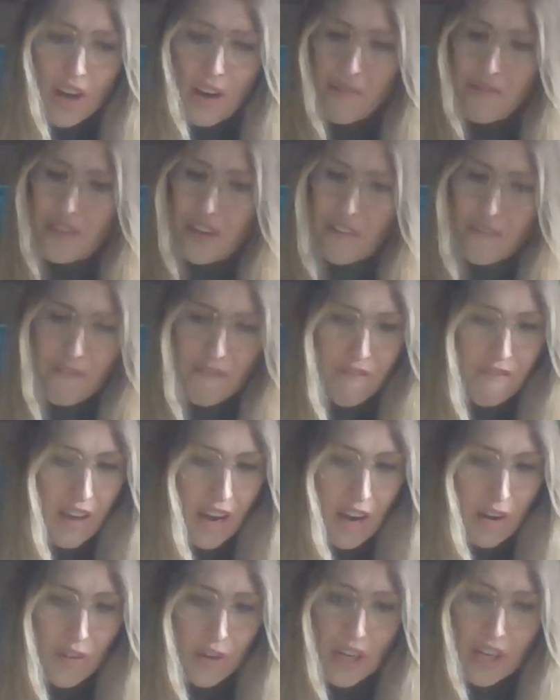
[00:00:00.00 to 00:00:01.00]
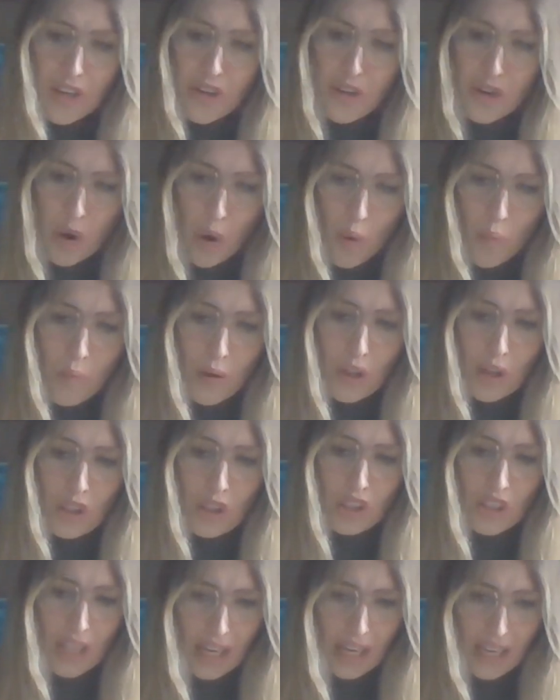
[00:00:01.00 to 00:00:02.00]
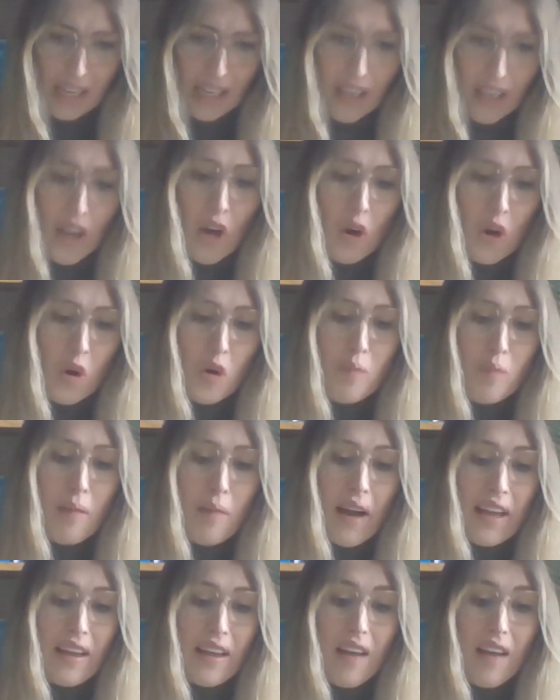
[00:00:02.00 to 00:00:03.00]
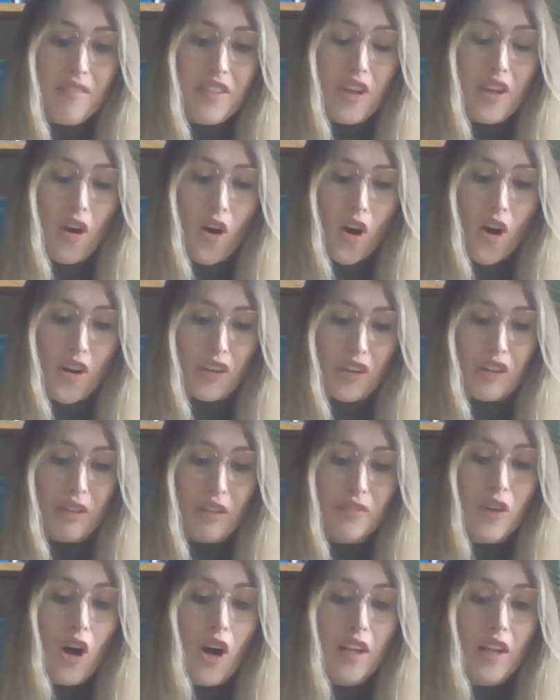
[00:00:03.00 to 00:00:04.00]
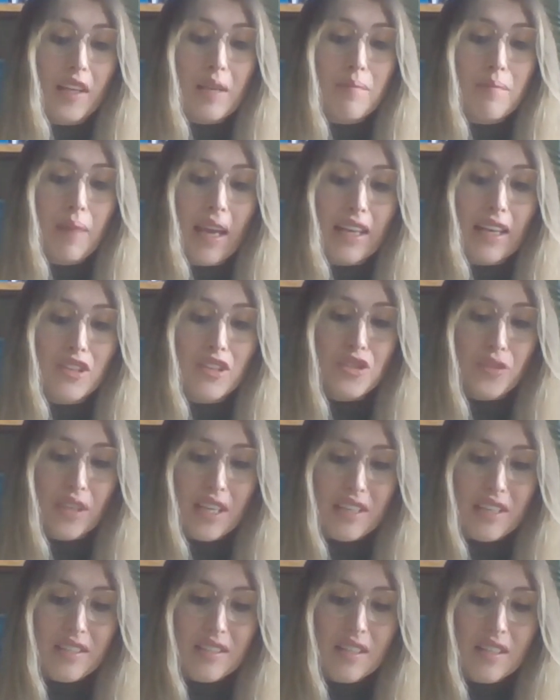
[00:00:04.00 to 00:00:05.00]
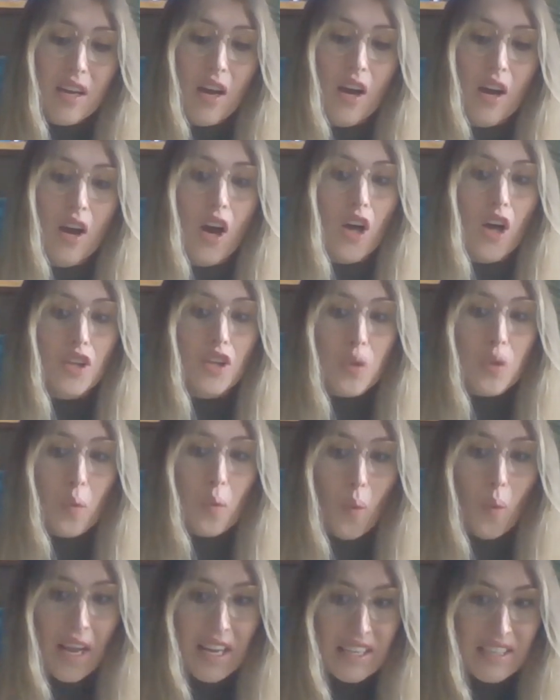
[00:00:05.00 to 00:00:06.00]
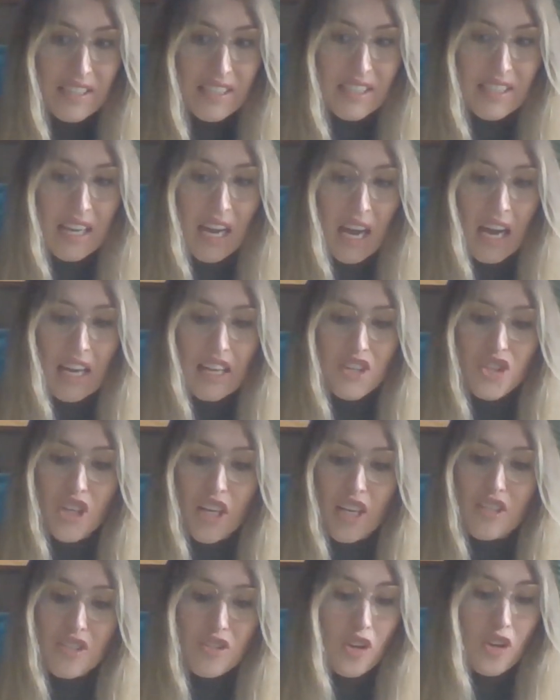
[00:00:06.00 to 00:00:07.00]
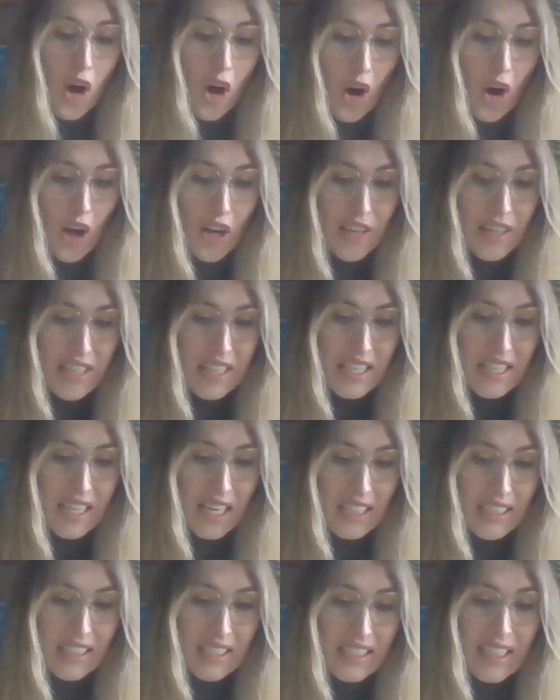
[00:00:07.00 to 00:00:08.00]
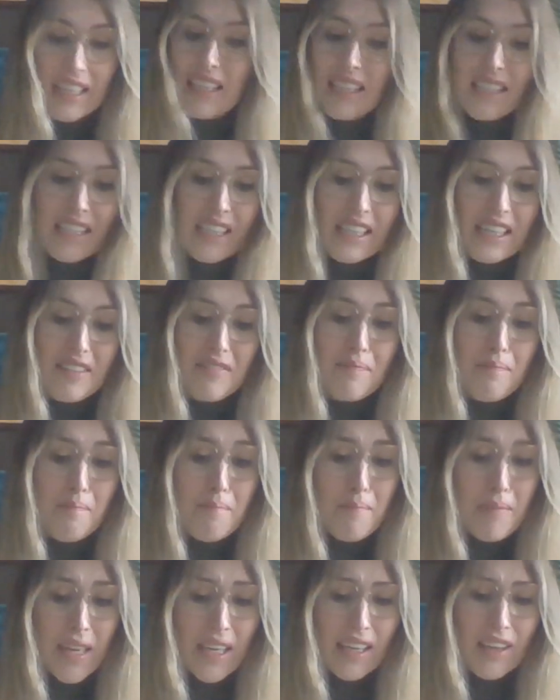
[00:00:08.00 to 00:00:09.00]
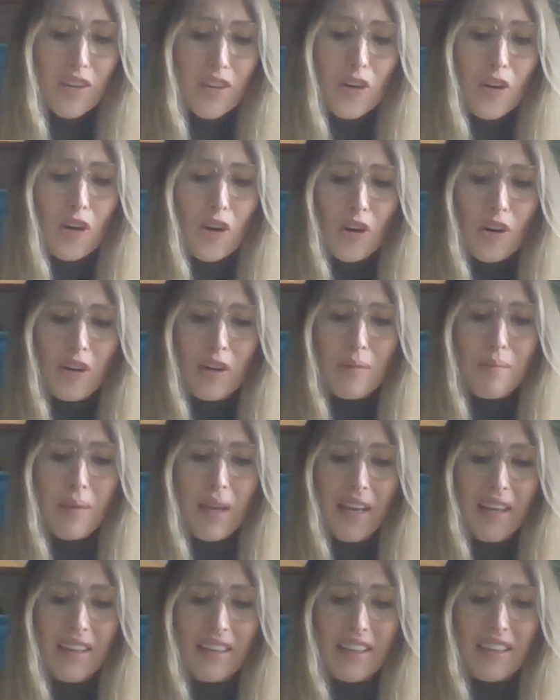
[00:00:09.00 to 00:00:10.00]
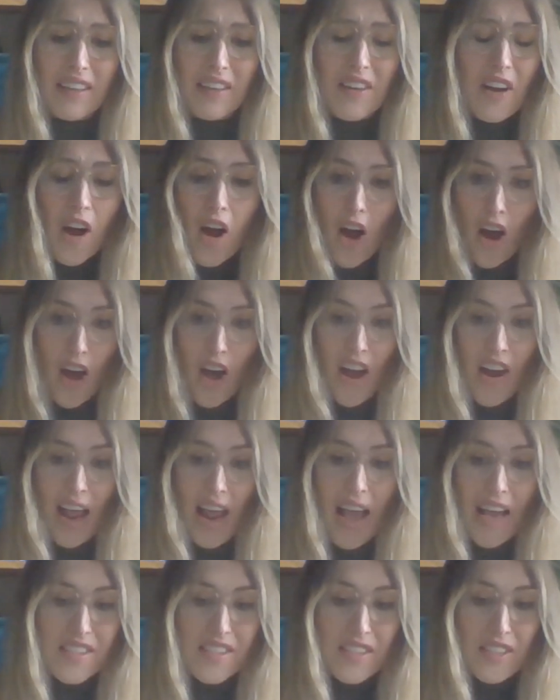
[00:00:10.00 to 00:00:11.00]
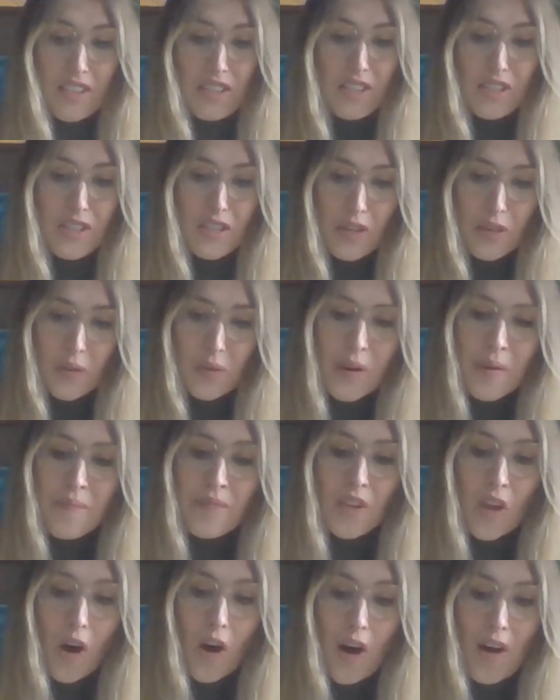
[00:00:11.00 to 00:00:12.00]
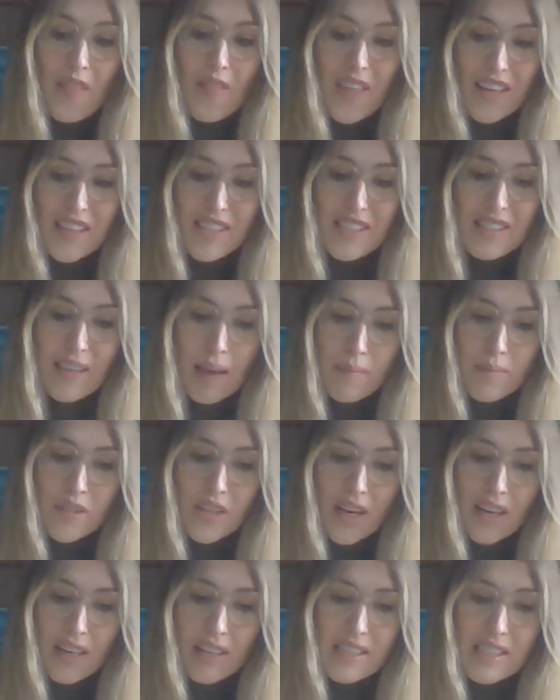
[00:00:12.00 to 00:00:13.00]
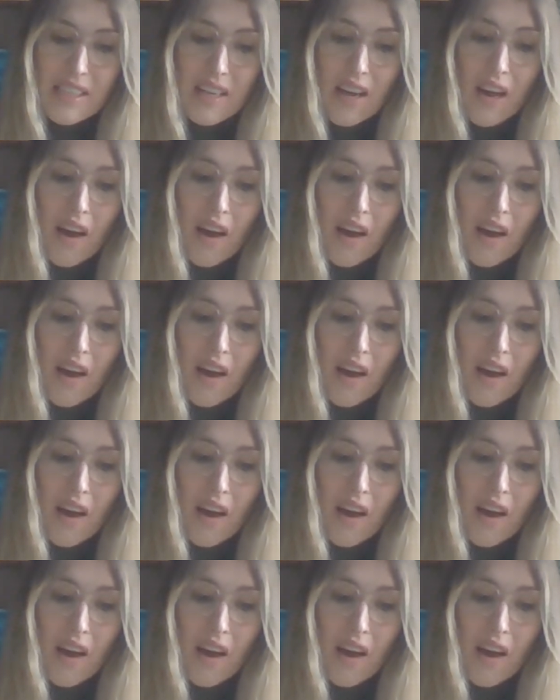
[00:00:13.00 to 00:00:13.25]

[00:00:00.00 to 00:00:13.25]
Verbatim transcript: of the very noble lady whom I have the honor of calling patroness twice, she has condescended to give me her opinion, unasked too, on this subject.